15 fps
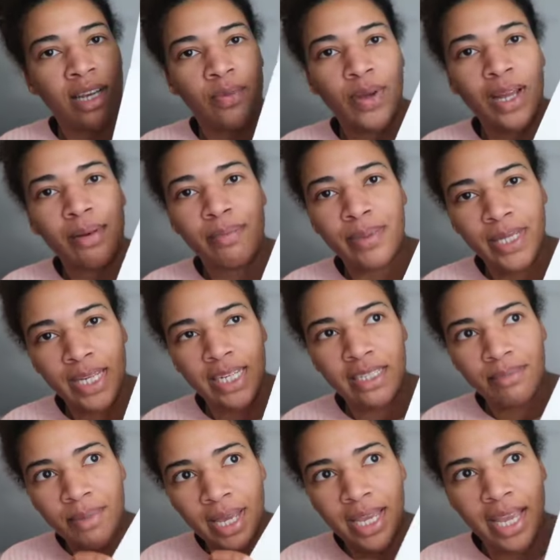I'm kind of planning
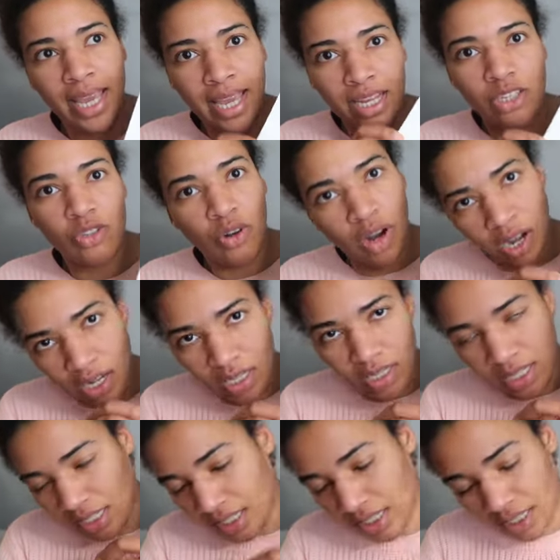to paint and draw on
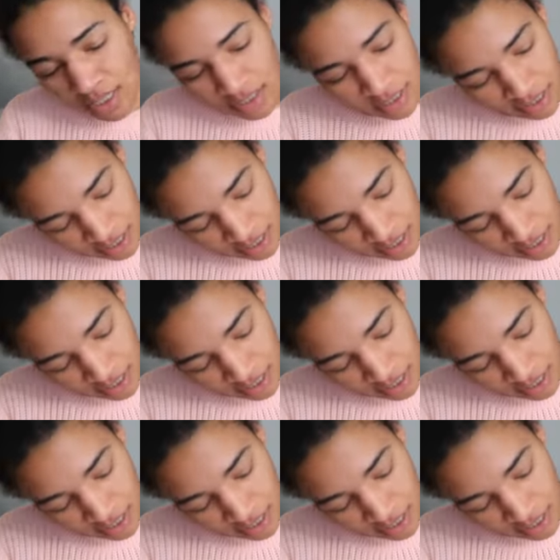these.